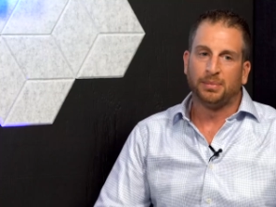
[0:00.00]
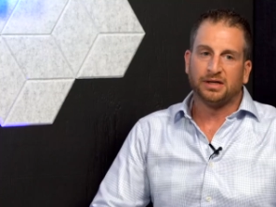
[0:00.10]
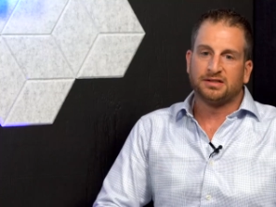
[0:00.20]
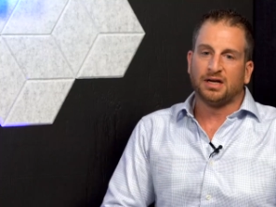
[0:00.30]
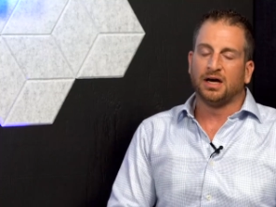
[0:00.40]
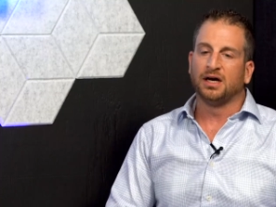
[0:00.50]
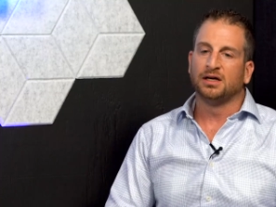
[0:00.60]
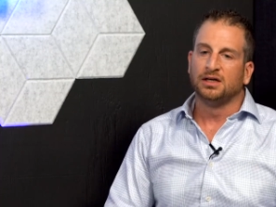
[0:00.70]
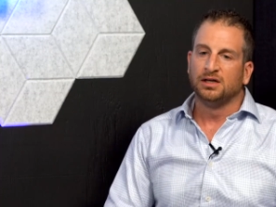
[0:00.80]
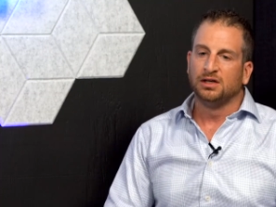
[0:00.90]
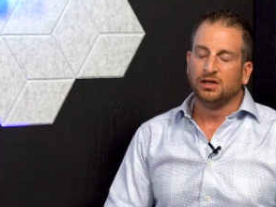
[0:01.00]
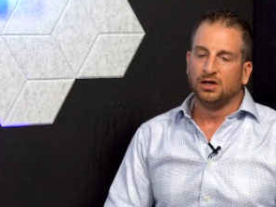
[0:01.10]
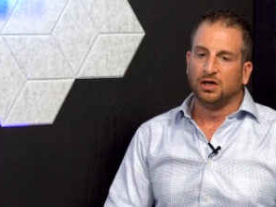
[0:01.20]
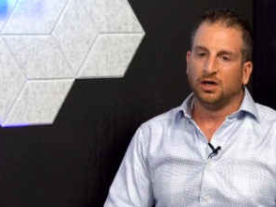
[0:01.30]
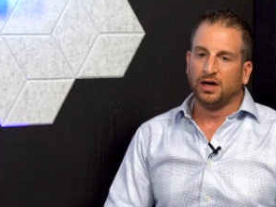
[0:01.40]
But
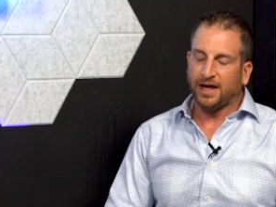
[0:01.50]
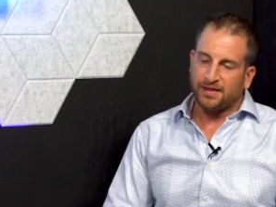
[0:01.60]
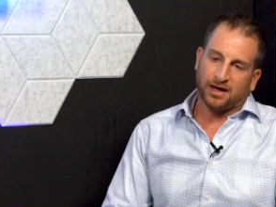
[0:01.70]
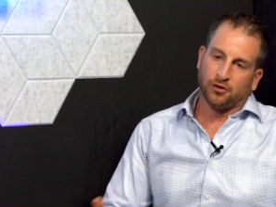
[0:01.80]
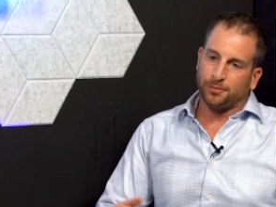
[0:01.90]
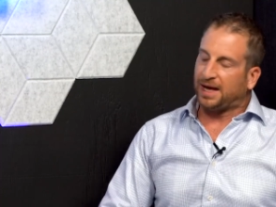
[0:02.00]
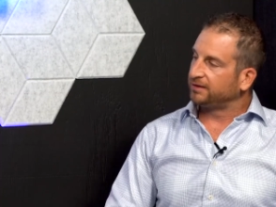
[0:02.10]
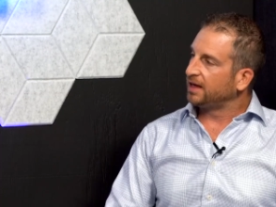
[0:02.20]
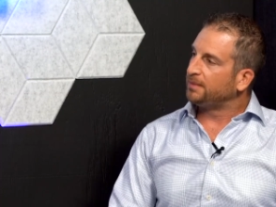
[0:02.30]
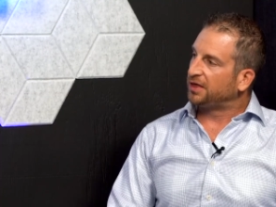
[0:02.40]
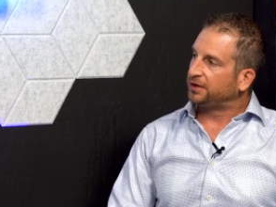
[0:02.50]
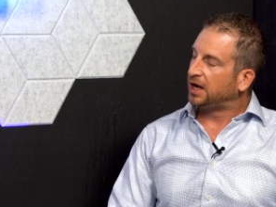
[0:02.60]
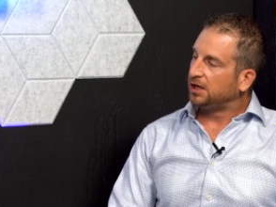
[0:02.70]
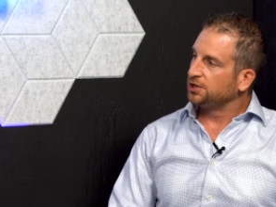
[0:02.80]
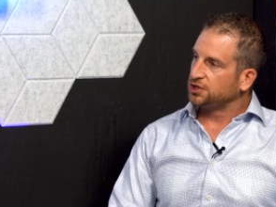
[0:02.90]
again, that goes back to that
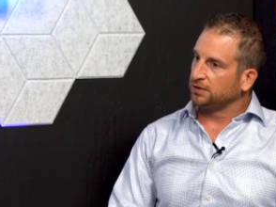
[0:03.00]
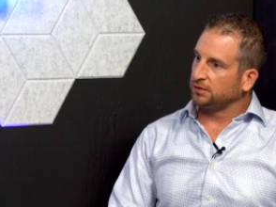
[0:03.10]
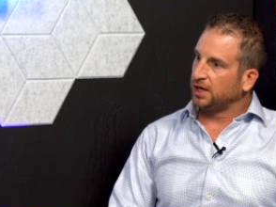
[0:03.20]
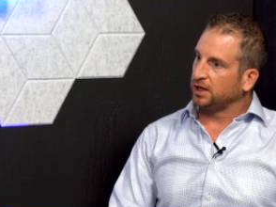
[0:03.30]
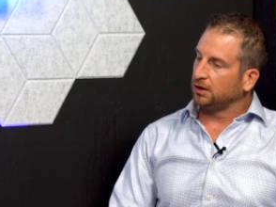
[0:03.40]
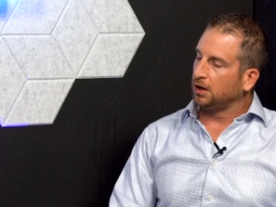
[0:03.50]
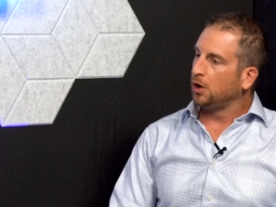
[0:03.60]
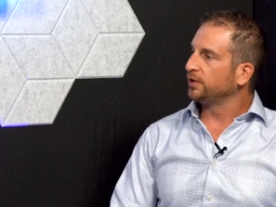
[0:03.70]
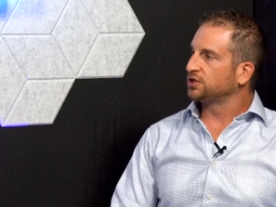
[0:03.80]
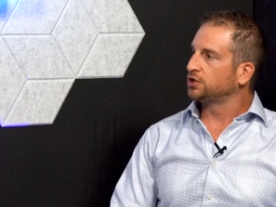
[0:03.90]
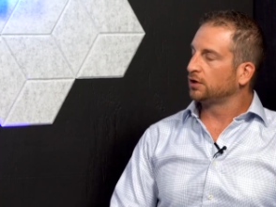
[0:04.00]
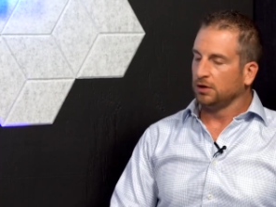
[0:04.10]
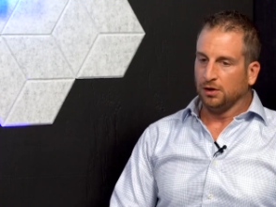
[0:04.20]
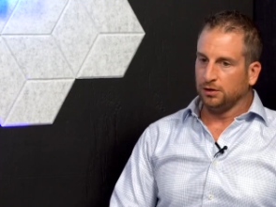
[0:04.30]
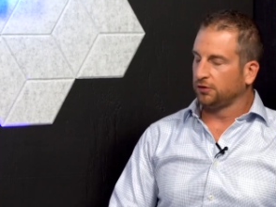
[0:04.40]
methodology of like, oh,
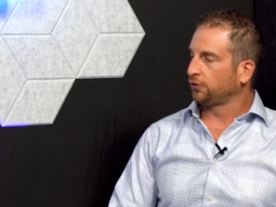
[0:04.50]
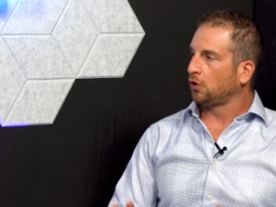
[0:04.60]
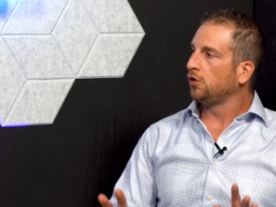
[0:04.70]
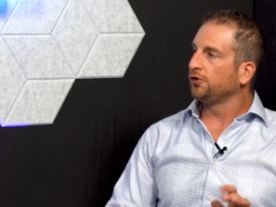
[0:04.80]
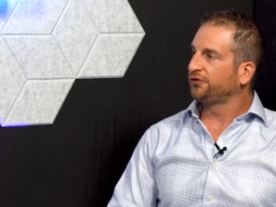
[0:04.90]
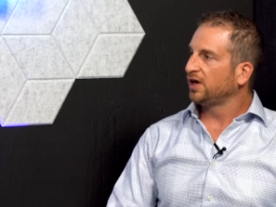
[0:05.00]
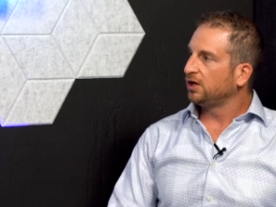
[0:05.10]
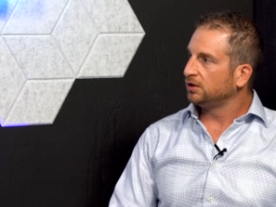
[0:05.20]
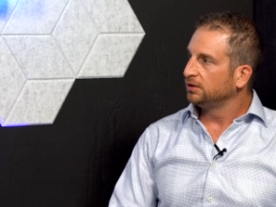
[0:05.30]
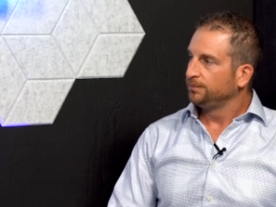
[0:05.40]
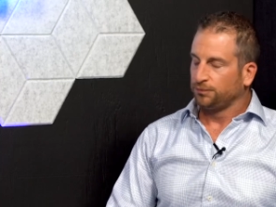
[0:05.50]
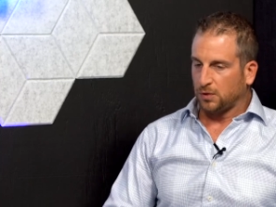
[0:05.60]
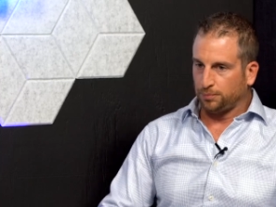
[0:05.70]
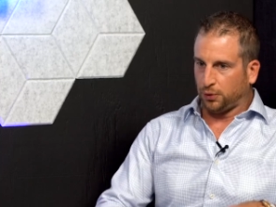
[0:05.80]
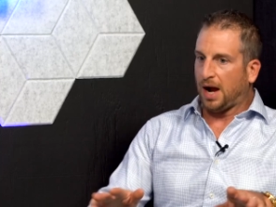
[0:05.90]
these are wholesale
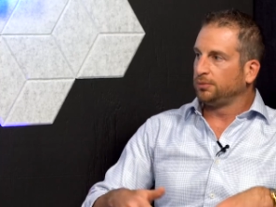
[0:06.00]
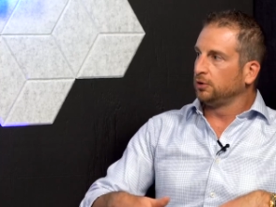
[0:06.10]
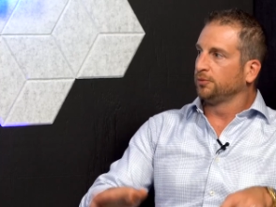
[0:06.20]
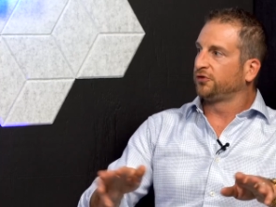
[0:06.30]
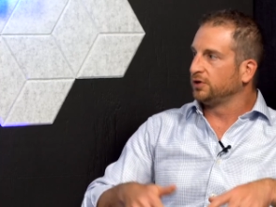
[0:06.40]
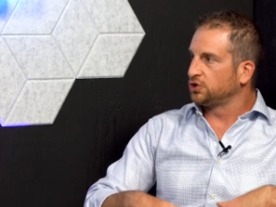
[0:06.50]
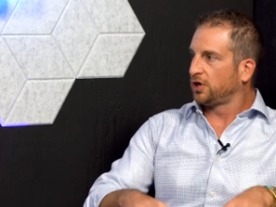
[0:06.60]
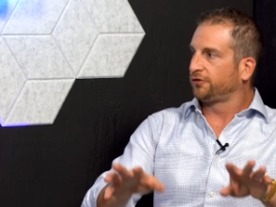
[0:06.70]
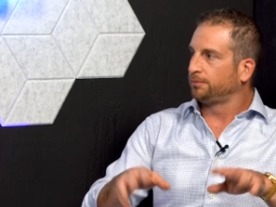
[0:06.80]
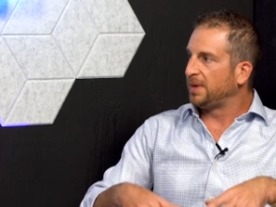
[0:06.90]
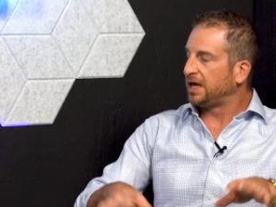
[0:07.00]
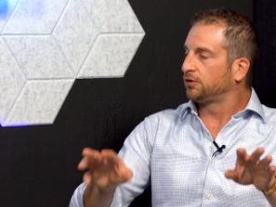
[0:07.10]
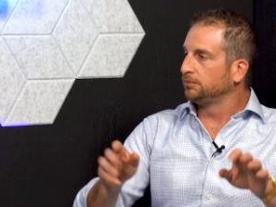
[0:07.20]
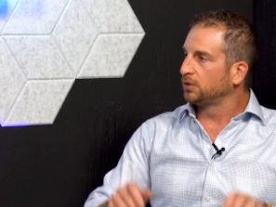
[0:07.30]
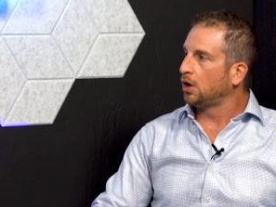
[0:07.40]
problems and just
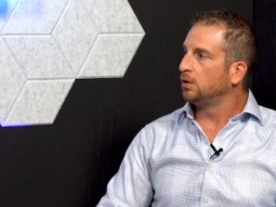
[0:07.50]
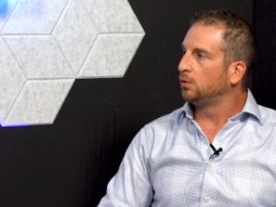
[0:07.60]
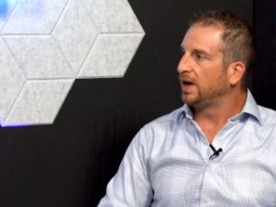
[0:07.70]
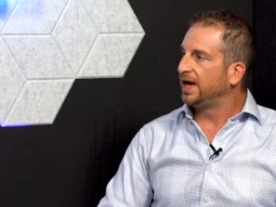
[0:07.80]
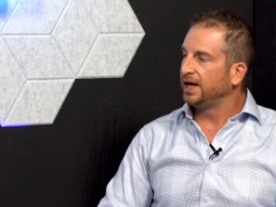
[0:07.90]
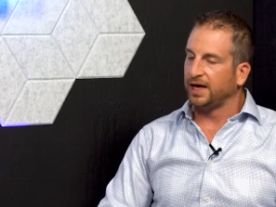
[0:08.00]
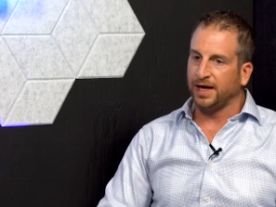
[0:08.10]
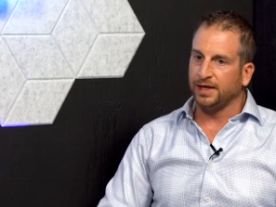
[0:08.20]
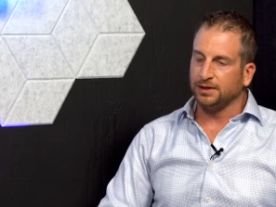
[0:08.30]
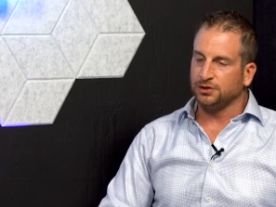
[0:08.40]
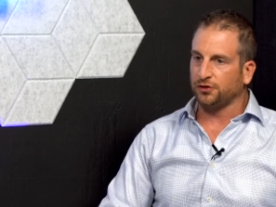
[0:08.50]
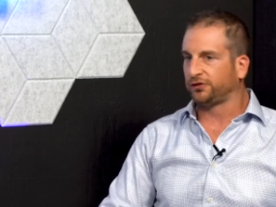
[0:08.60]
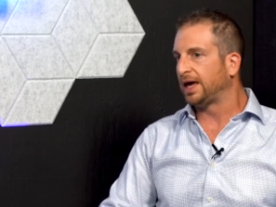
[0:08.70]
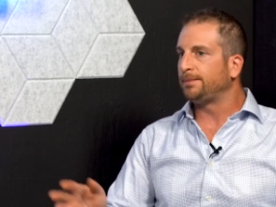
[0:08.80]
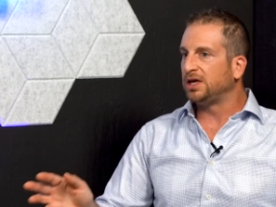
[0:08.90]
make them go away and
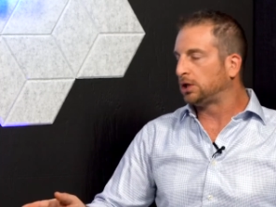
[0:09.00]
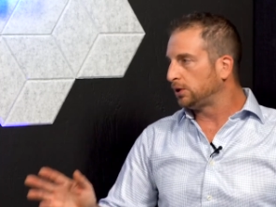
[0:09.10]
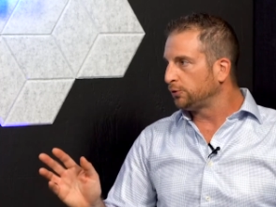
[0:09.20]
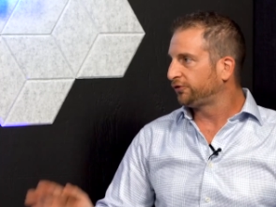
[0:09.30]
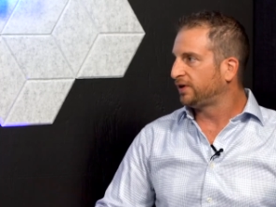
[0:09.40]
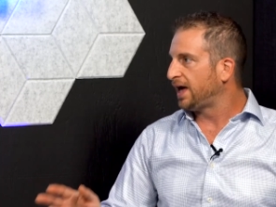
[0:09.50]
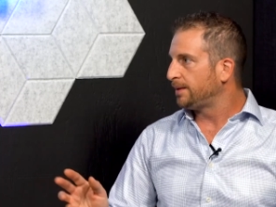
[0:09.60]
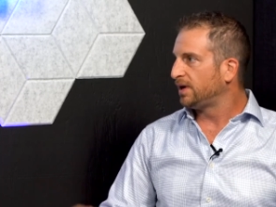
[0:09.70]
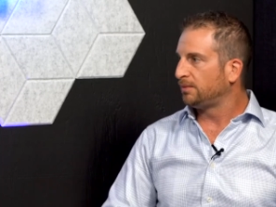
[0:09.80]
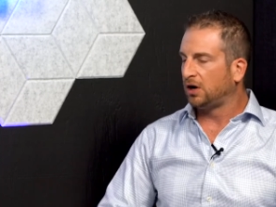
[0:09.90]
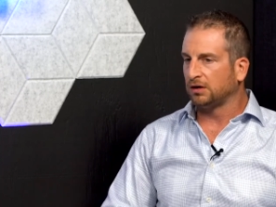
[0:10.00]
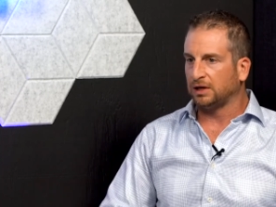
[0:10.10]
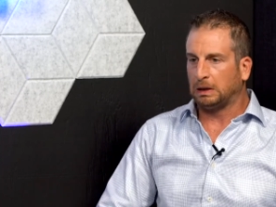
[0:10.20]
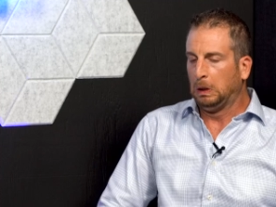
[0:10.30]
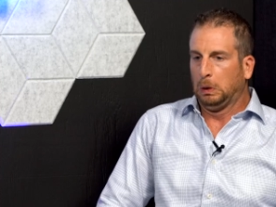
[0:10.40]
just get me close to
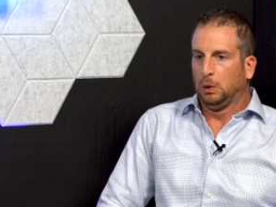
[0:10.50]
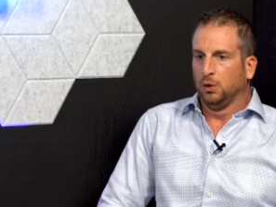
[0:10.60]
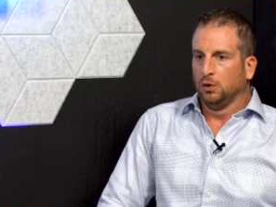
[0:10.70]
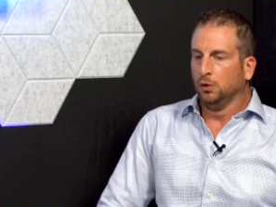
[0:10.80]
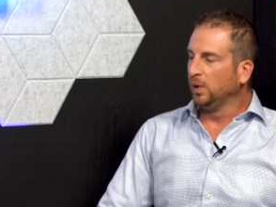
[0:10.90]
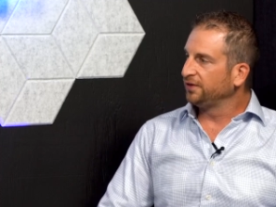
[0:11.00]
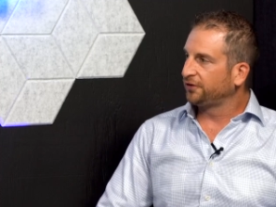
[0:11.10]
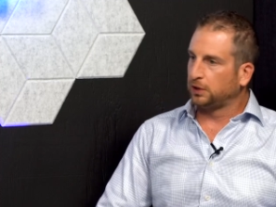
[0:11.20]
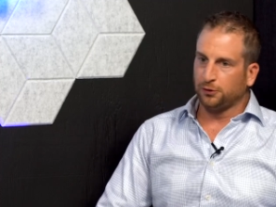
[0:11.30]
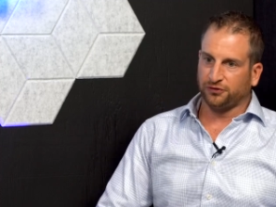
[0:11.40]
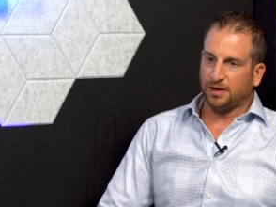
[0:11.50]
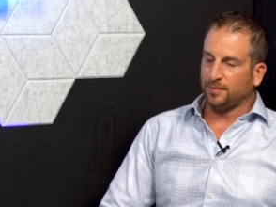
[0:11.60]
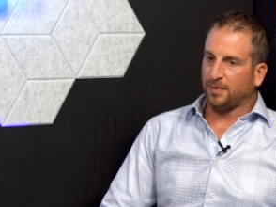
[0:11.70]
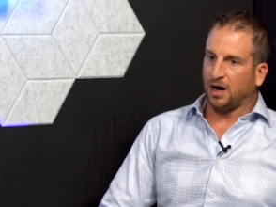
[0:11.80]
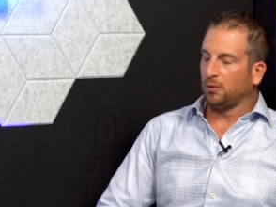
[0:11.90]
MMR. Like, who wants close to
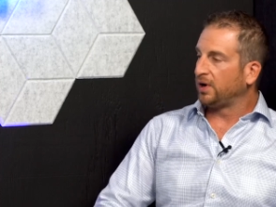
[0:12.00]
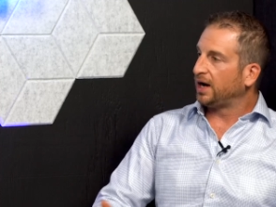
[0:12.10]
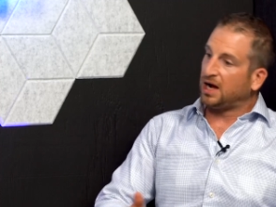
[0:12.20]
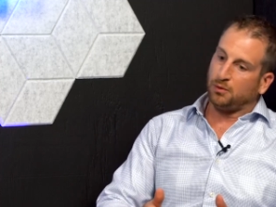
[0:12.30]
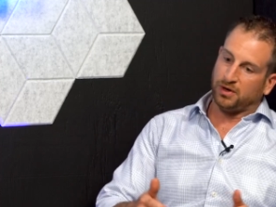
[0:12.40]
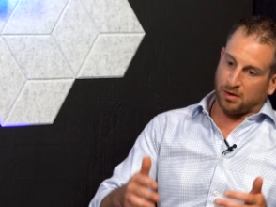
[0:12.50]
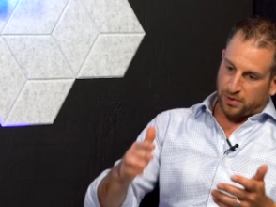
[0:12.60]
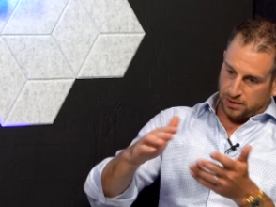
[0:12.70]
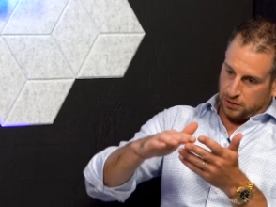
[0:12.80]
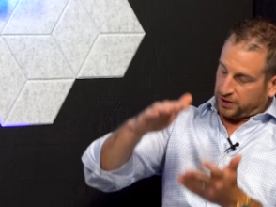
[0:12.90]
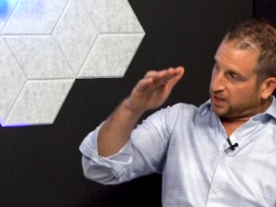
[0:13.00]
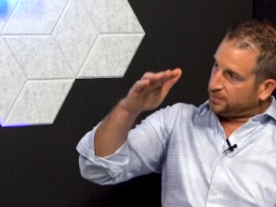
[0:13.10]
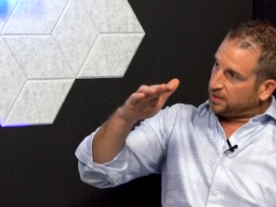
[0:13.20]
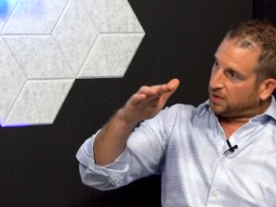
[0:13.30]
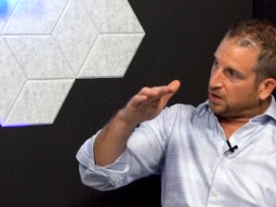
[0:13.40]
MMR? I want to look at
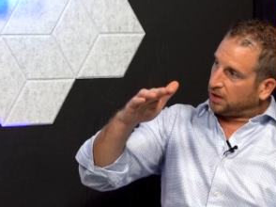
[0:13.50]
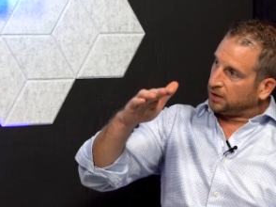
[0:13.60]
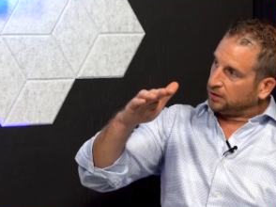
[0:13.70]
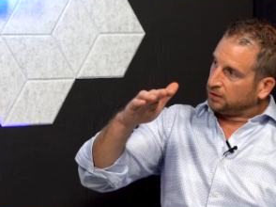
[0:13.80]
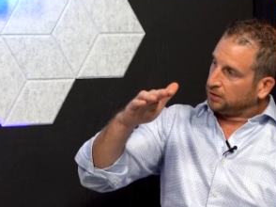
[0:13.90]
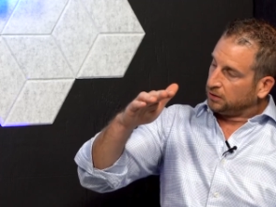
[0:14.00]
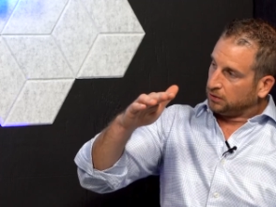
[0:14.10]
MMR.